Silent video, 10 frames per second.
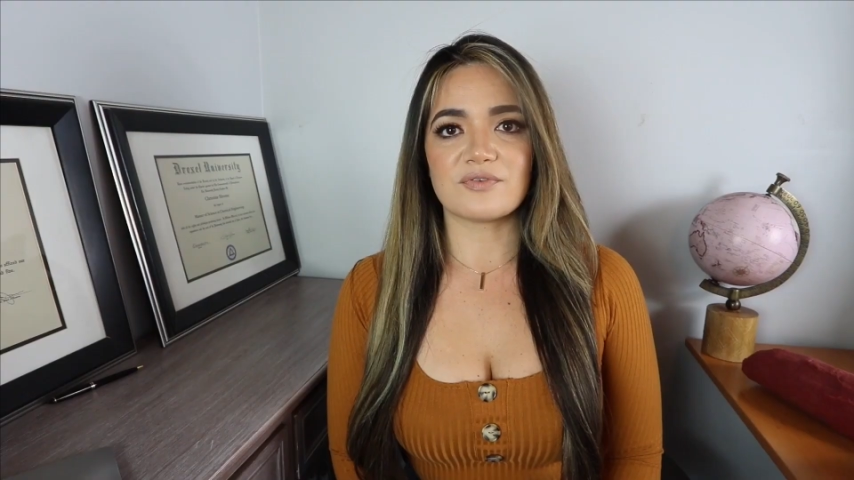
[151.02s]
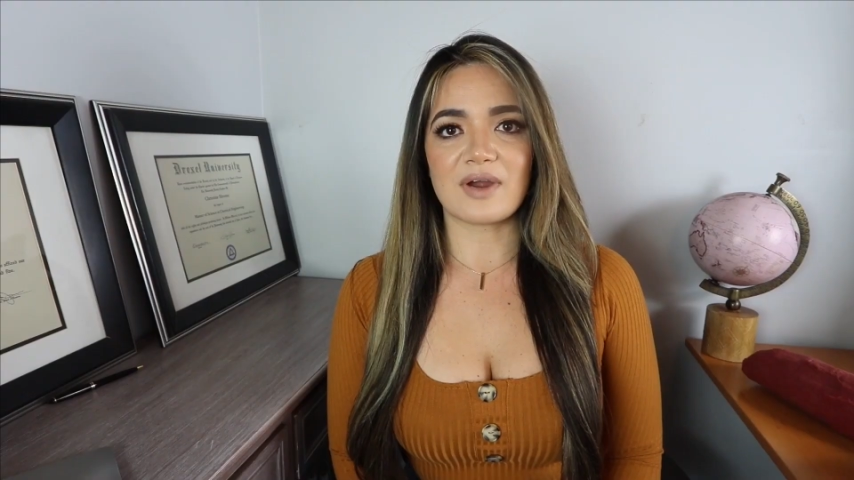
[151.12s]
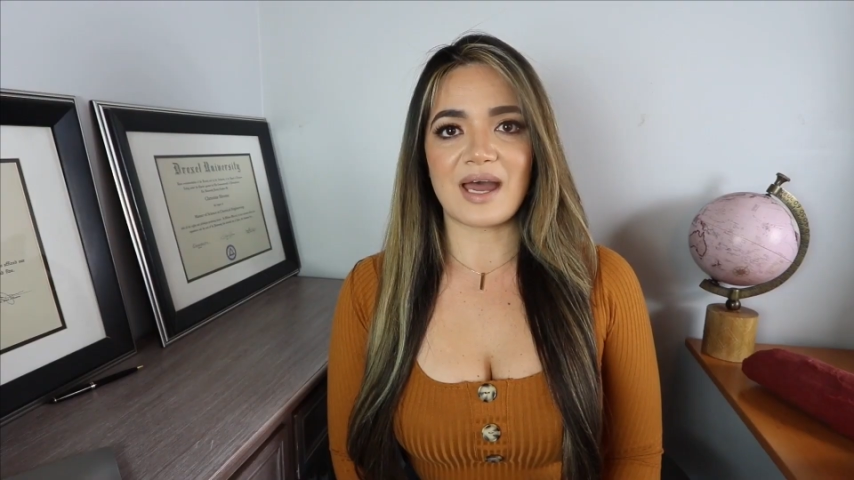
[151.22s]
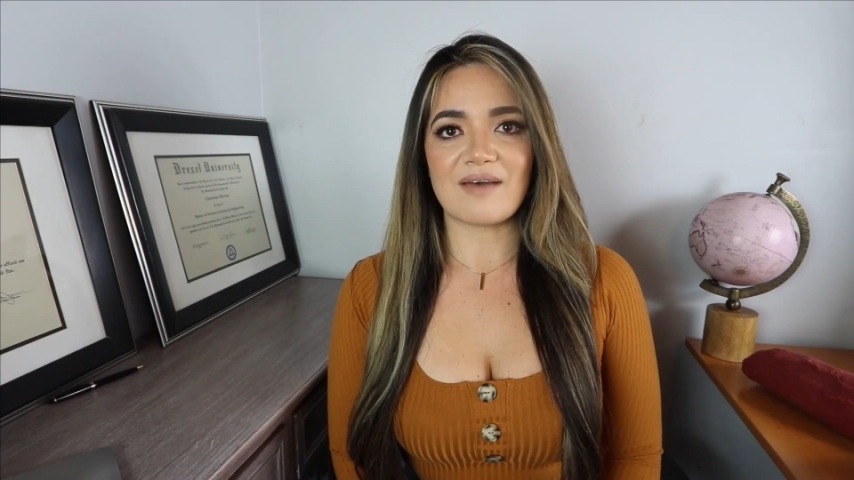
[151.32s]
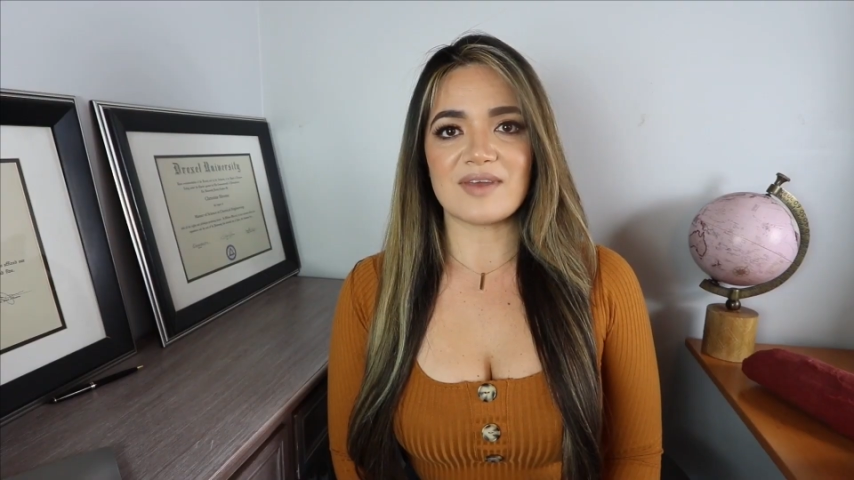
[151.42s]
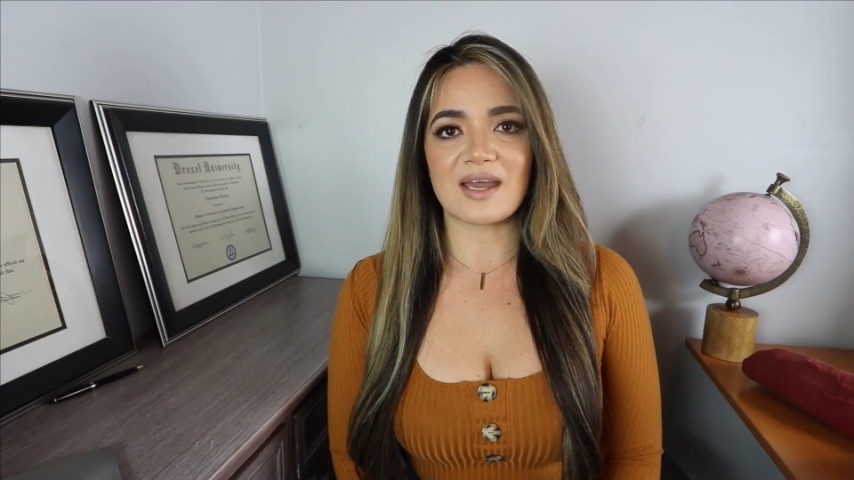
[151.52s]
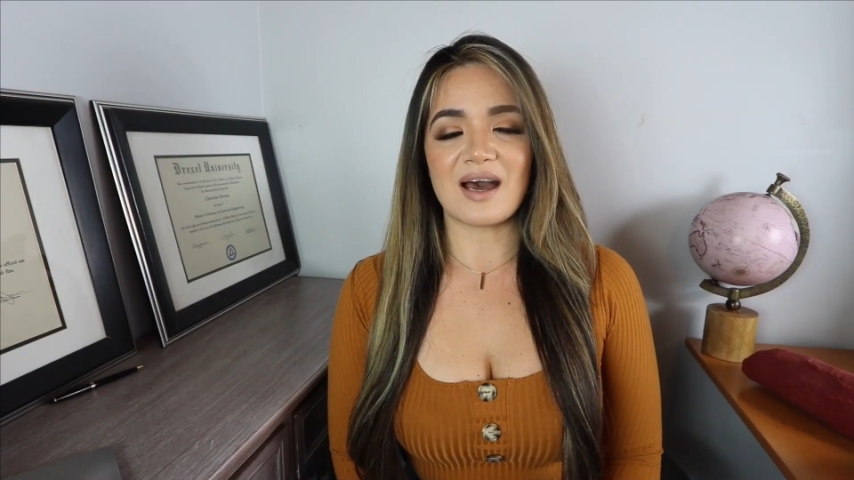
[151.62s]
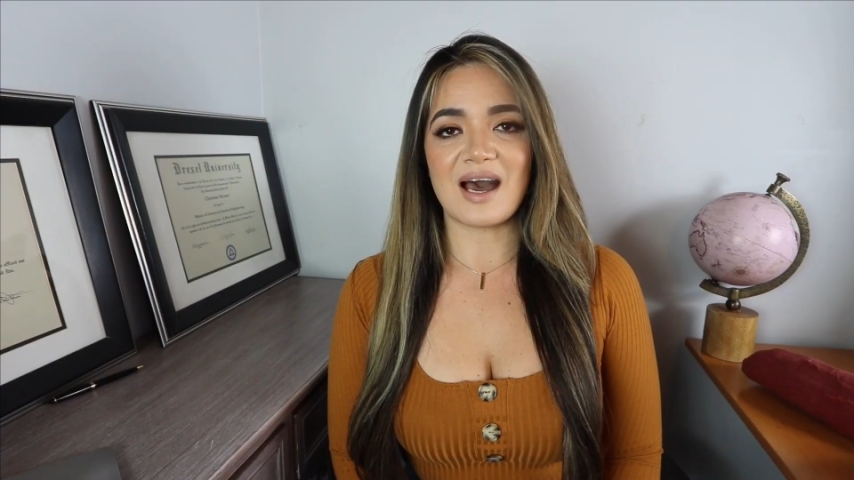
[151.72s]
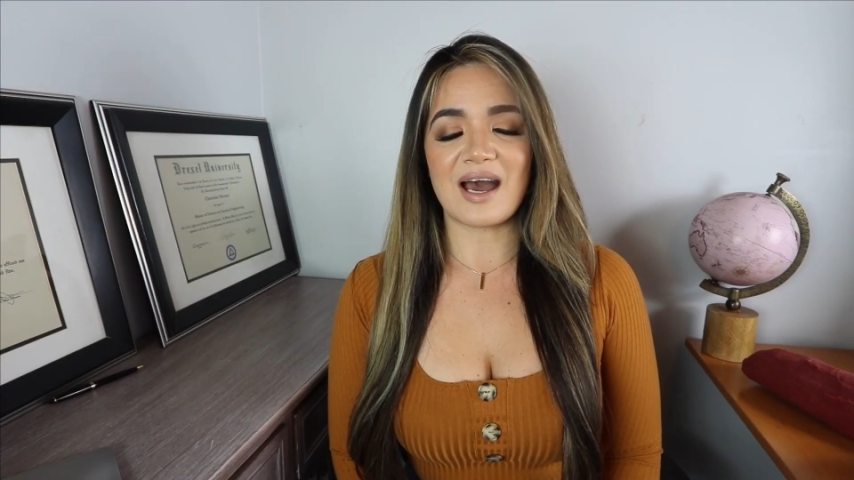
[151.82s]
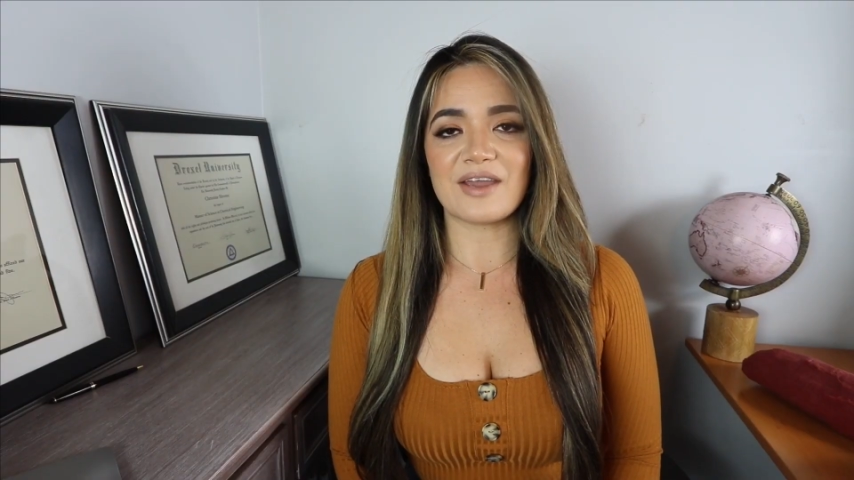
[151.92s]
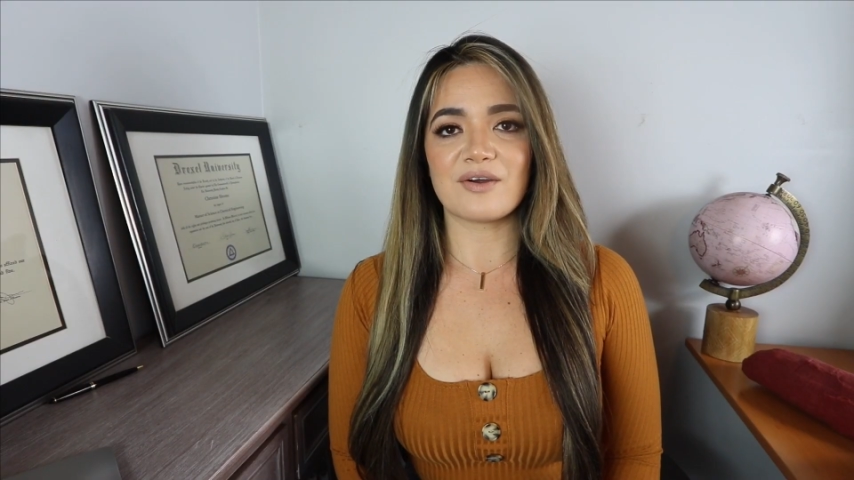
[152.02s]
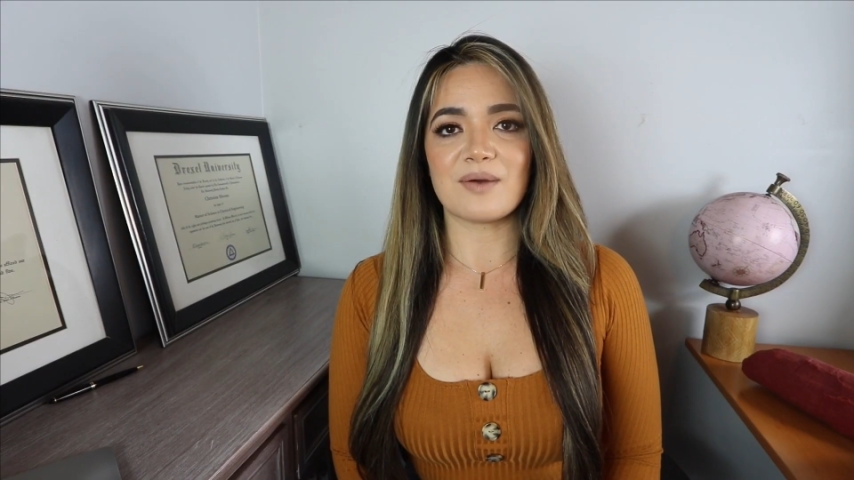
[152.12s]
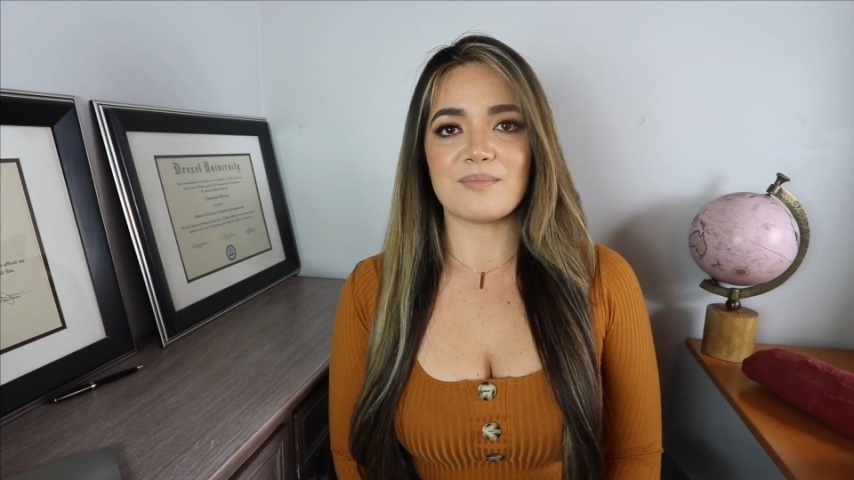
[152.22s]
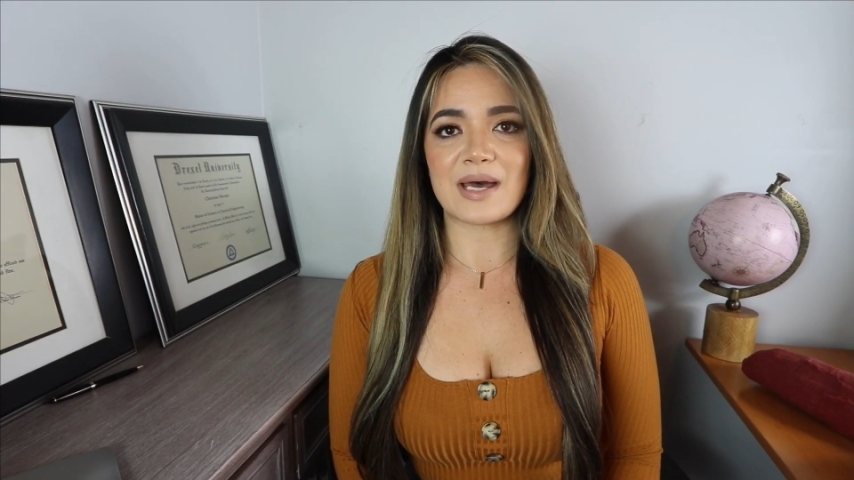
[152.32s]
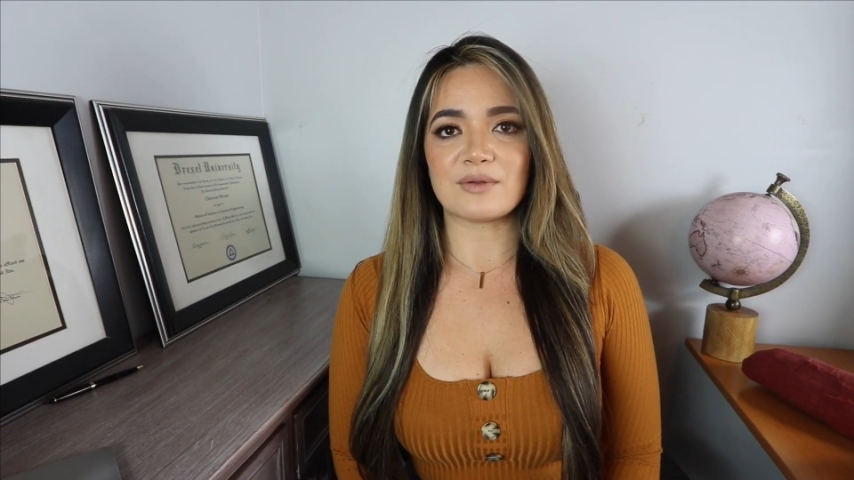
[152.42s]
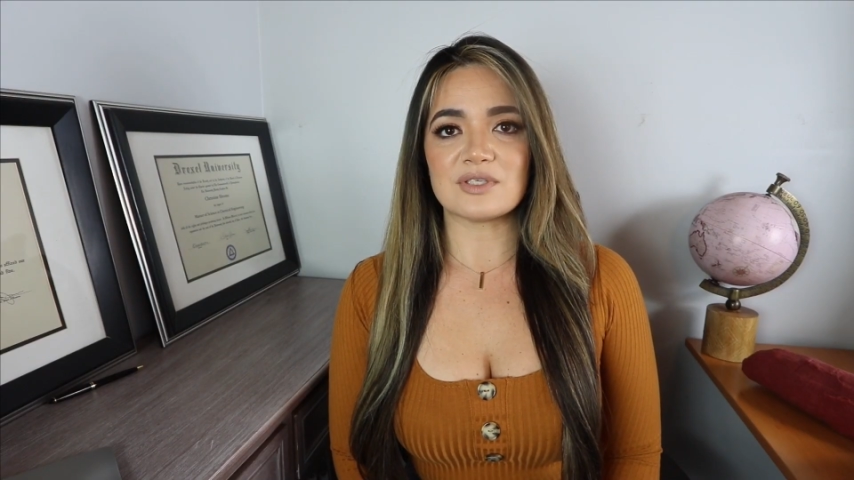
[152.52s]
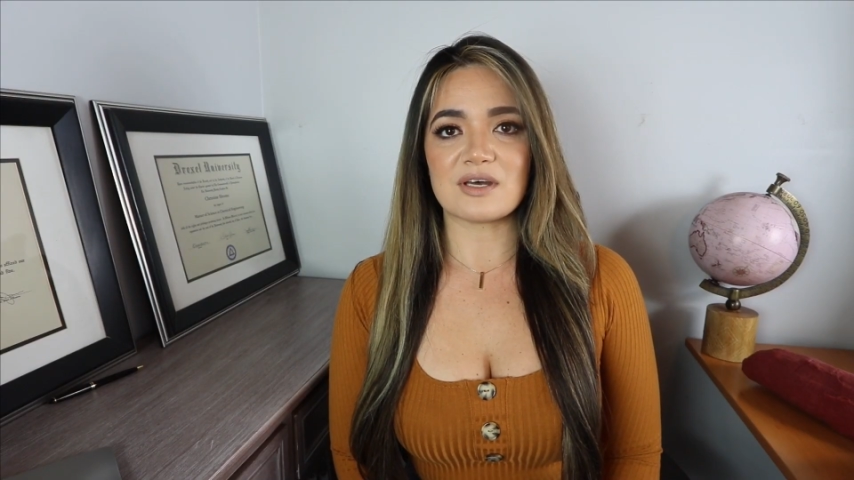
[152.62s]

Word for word: for having a higher amount